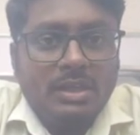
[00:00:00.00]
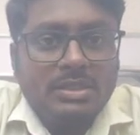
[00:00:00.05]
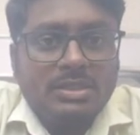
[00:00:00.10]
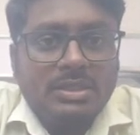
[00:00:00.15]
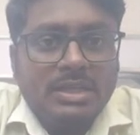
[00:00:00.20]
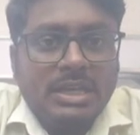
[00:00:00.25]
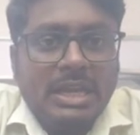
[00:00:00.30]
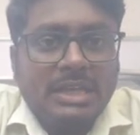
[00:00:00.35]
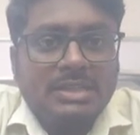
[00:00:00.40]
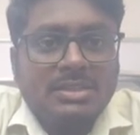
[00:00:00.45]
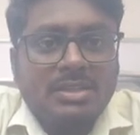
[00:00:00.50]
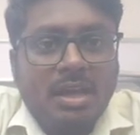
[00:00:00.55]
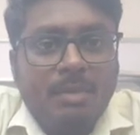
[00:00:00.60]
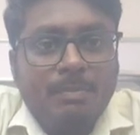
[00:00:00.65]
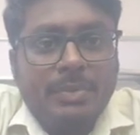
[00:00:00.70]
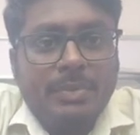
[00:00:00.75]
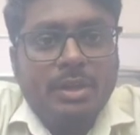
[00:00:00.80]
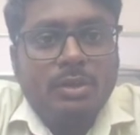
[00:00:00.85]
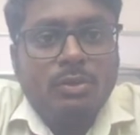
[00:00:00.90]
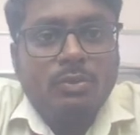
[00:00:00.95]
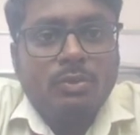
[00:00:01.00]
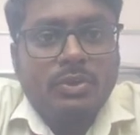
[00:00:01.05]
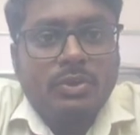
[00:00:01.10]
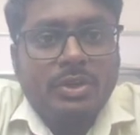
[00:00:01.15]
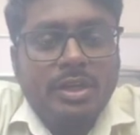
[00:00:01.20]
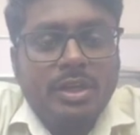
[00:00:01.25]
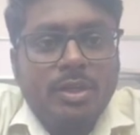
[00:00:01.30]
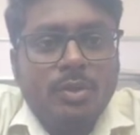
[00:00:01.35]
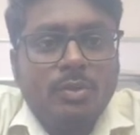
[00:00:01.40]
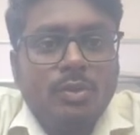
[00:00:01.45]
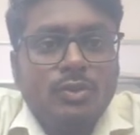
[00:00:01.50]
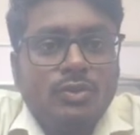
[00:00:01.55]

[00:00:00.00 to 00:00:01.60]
very fast as compared to